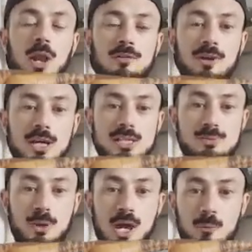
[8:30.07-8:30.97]
I think
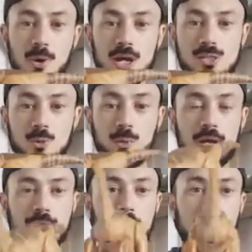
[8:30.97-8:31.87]
its paintwork's
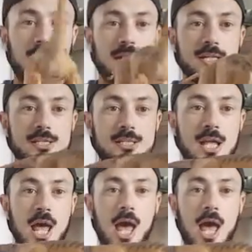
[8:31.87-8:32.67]
quite nice.